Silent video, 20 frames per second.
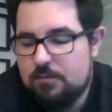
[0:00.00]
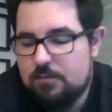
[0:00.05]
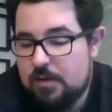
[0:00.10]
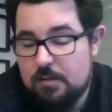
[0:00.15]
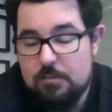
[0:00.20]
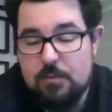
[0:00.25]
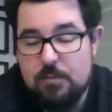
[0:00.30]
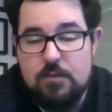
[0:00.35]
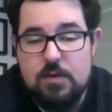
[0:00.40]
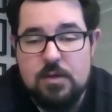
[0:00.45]
In
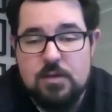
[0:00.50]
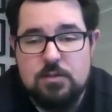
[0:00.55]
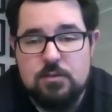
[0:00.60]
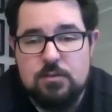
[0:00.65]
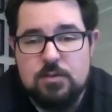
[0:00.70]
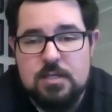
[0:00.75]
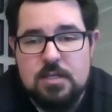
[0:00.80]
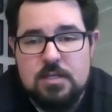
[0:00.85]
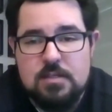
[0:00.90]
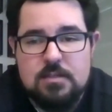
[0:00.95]
a
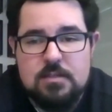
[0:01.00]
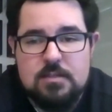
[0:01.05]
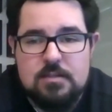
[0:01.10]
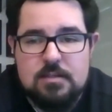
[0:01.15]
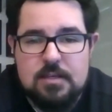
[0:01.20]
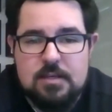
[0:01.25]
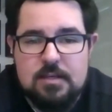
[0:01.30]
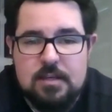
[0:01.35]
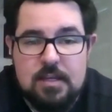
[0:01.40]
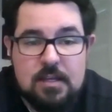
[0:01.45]
professional sense,
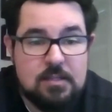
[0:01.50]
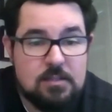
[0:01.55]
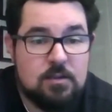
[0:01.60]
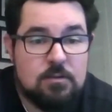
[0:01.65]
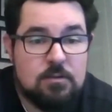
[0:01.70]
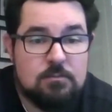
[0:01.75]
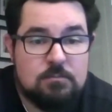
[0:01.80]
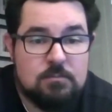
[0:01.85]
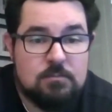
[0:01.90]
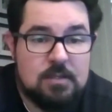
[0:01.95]
and
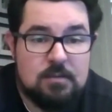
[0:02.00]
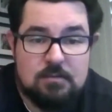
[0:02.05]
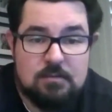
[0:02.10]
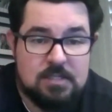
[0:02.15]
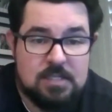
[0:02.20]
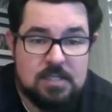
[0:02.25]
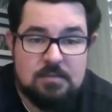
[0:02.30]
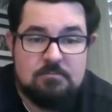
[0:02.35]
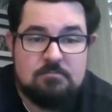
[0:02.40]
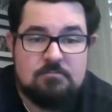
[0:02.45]

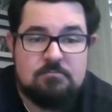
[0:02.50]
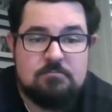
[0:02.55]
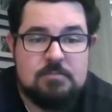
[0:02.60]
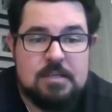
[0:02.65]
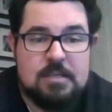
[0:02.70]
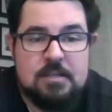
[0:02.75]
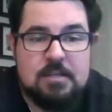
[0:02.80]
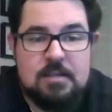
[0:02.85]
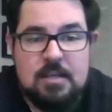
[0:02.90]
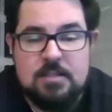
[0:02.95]
indeed
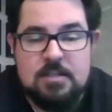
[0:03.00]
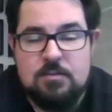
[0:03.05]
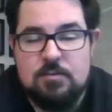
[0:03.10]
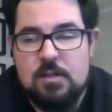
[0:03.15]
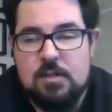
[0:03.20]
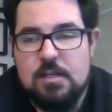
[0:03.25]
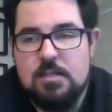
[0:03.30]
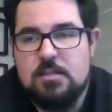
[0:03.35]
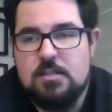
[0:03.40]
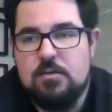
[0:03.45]
as it
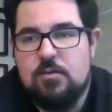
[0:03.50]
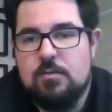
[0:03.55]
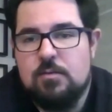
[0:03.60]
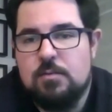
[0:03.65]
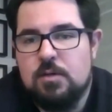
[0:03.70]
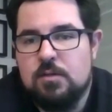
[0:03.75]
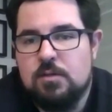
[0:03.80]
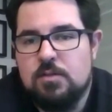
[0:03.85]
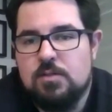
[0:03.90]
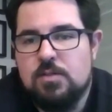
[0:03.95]
relates to
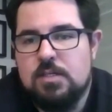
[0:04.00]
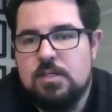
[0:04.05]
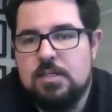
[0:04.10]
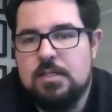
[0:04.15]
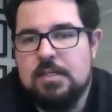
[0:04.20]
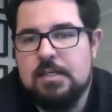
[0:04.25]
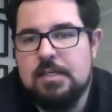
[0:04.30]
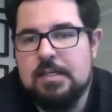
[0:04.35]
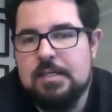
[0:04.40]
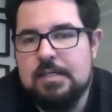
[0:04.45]

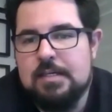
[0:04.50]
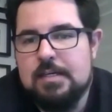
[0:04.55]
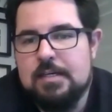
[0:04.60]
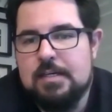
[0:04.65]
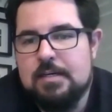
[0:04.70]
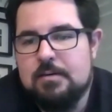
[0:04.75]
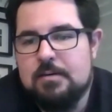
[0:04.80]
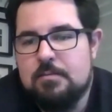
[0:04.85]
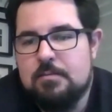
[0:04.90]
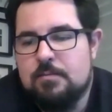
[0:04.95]
criminology,
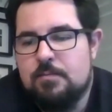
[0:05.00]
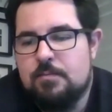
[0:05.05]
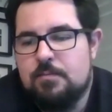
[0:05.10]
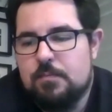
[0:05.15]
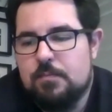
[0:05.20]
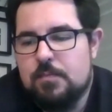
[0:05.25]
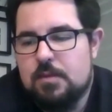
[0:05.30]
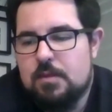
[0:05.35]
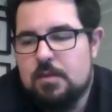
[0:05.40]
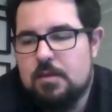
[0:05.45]

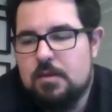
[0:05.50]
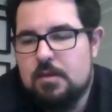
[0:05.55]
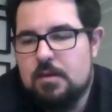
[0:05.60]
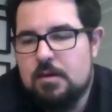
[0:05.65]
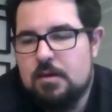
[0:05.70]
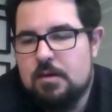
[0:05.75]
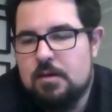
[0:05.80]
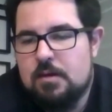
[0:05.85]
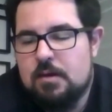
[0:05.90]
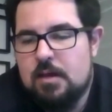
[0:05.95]

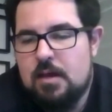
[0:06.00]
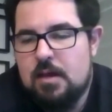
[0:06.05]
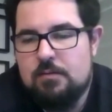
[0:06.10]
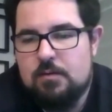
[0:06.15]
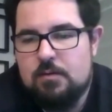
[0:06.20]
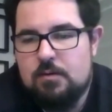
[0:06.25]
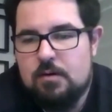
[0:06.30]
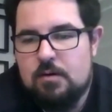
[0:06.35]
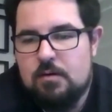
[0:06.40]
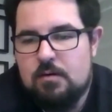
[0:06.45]
I
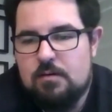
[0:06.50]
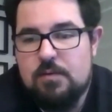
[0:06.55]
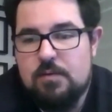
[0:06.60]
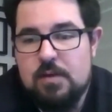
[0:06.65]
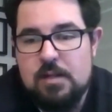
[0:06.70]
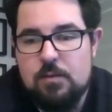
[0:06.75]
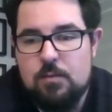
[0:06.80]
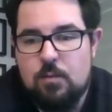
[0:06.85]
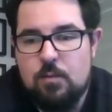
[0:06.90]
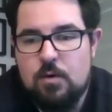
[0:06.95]
have a
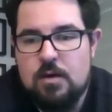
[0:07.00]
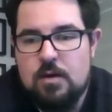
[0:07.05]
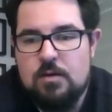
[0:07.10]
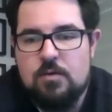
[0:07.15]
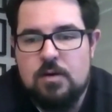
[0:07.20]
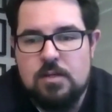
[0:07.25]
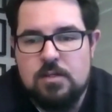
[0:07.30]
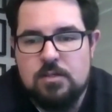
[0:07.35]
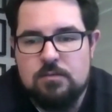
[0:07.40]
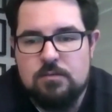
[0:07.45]
fairly wide
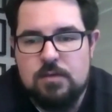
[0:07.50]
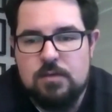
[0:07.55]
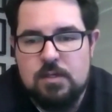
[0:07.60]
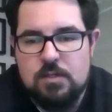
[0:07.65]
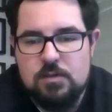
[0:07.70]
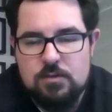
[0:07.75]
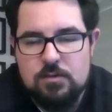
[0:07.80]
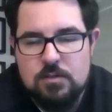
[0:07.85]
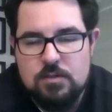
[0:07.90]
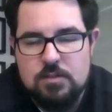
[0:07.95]
range of
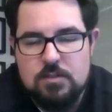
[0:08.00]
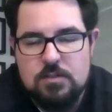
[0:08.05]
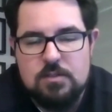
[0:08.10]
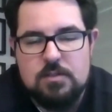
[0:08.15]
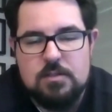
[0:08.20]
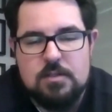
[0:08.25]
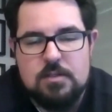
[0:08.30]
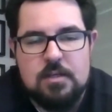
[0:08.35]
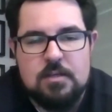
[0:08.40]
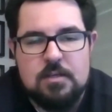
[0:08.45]

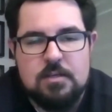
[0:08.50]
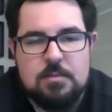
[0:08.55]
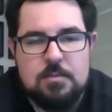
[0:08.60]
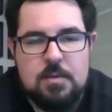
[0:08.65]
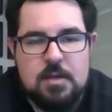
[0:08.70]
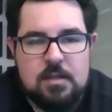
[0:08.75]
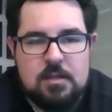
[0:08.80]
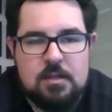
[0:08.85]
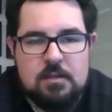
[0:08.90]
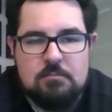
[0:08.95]
interests,
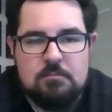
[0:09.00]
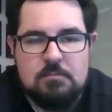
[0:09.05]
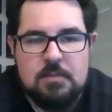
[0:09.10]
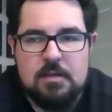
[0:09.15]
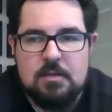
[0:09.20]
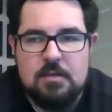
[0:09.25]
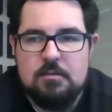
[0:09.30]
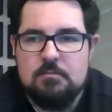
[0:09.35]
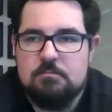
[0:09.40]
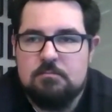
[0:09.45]
spanning
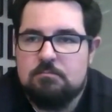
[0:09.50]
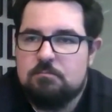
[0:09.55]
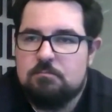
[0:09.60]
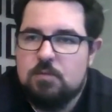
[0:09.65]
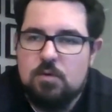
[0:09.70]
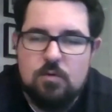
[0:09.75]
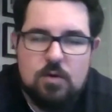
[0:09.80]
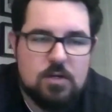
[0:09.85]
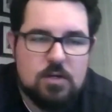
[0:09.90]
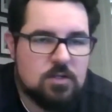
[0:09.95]

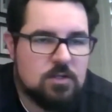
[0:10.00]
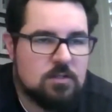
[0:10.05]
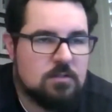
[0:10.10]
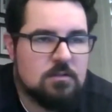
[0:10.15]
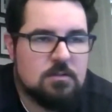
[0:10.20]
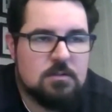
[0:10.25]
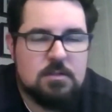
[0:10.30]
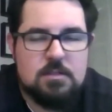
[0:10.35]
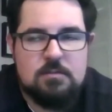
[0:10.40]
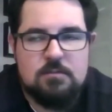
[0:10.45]

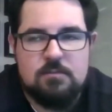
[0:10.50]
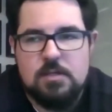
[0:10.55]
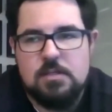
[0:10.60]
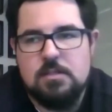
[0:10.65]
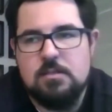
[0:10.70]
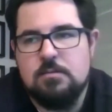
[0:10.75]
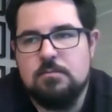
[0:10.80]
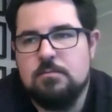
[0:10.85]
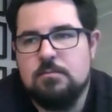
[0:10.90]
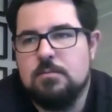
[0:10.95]
corrections,
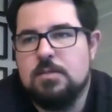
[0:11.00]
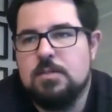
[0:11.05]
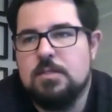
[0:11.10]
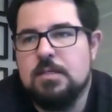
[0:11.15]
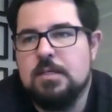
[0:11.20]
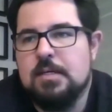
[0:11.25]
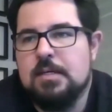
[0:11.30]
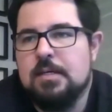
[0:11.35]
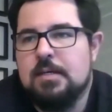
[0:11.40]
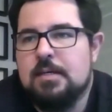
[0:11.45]
victims,